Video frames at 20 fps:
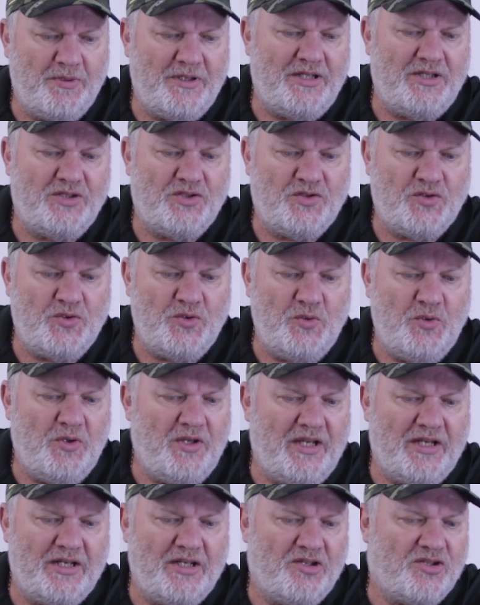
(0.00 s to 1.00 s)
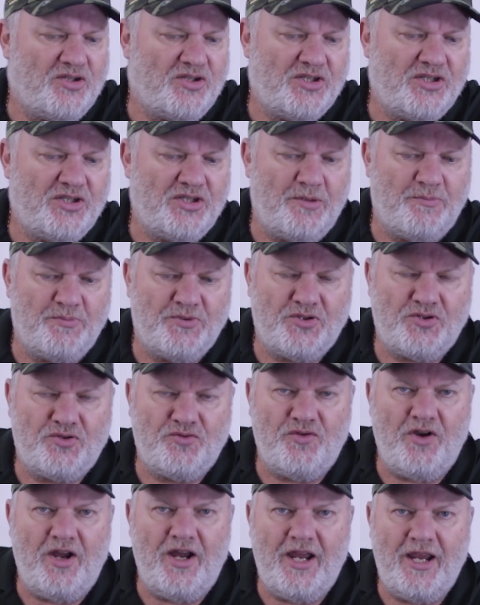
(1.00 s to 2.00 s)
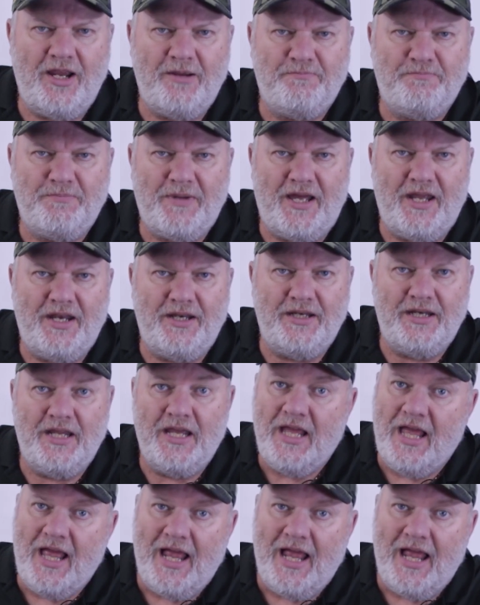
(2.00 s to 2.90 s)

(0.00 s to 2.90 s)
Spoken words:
please do hit the subscribe button.